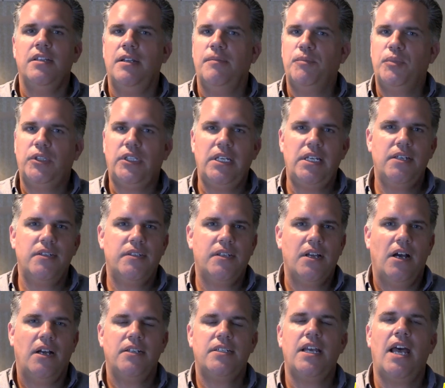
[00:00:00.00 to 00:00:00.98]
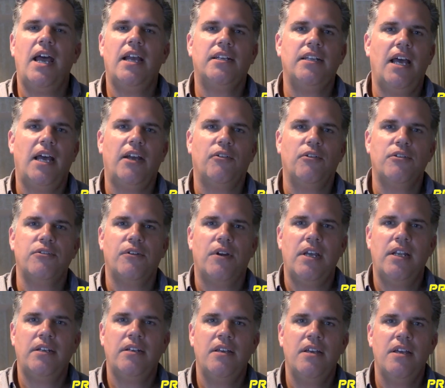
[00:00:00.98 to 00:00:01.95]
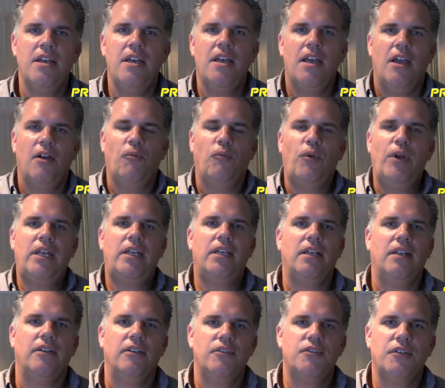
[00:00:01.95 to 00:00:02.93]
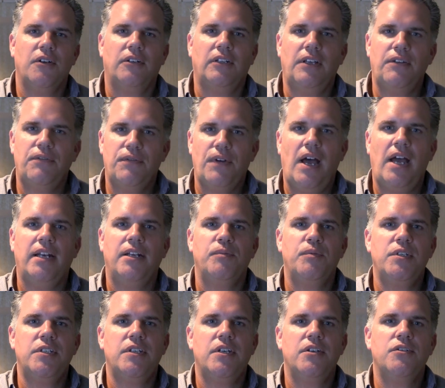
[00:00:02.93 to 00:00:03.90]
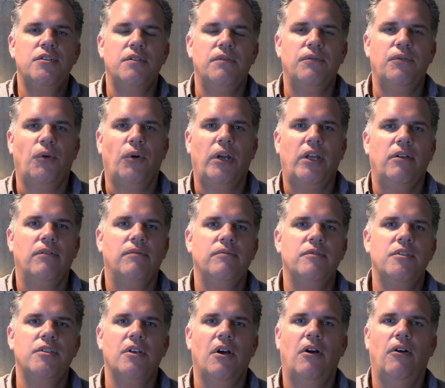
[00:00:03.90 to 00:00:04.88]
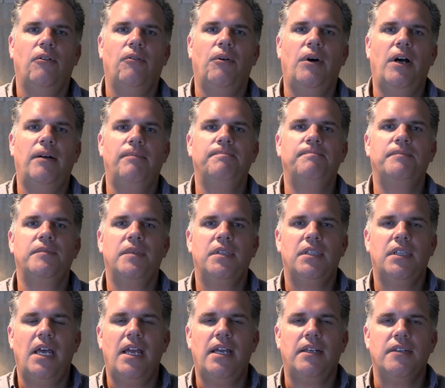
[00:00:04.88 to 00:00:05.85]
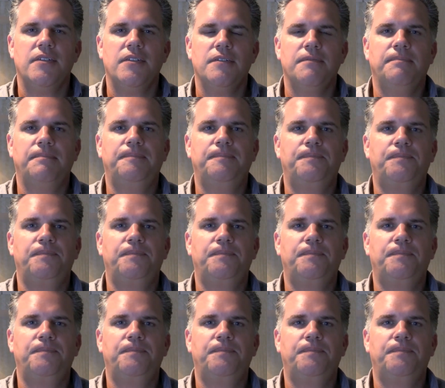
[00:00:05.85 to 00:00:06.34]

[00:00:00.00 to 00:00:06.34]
then please contact Agri-Trend, and we can certainly find a position for you. So thanks.